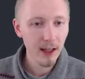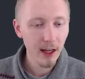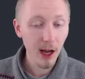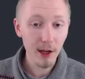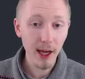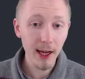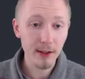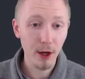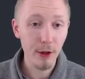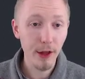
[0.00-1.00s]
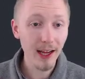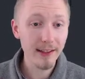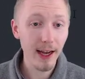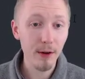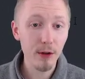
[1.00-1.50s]
Okay, so
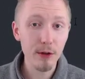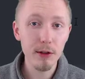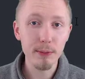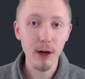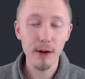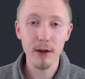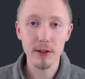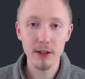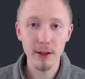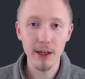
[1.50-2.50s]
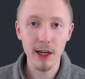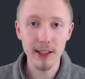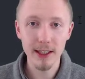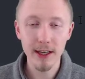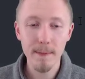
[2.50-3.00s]
that's our user profile
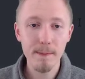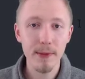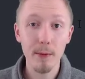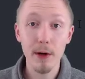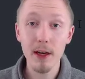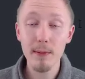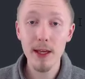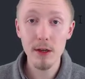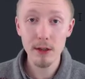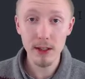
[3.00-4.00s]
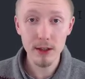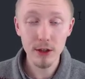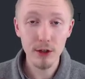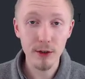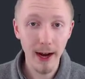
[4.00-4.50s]
serializer that we're going to be using
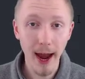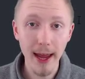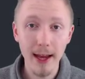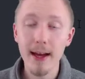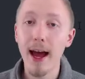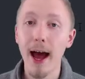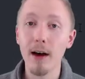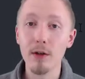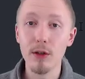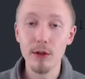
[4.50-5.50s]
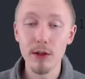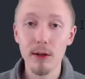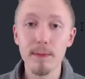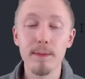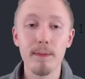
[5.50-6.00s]
to create our
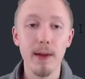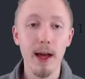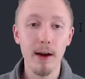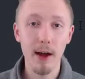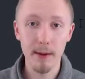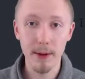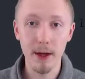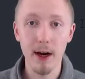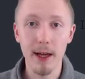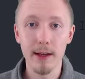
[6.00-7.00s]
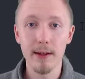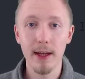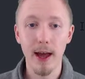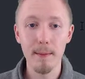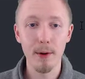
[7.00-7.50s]
user A P I
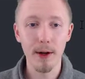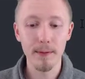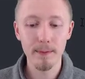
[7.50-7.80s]
endpoint.